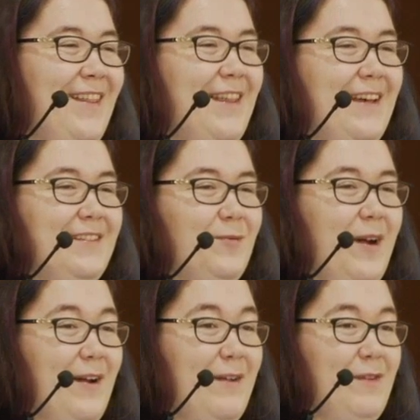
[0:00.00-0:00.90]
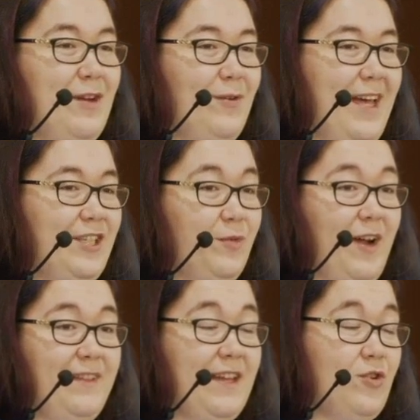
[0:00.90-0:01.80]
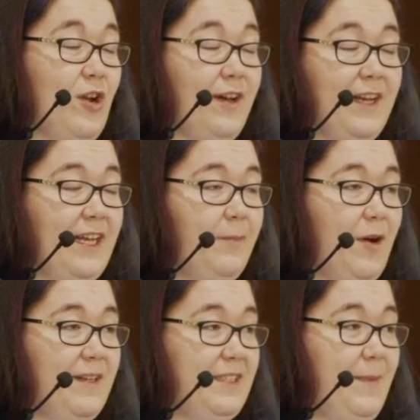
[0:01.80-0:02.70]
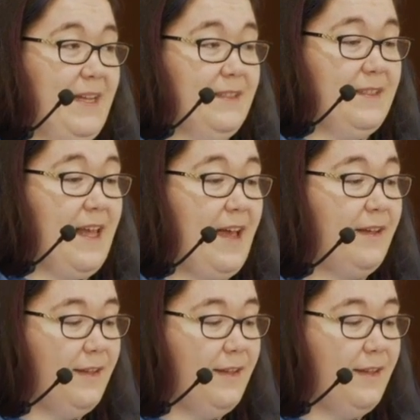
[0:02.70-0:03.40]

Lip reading: things where if you don't catch it right then, you're not going to get to participate in Slack.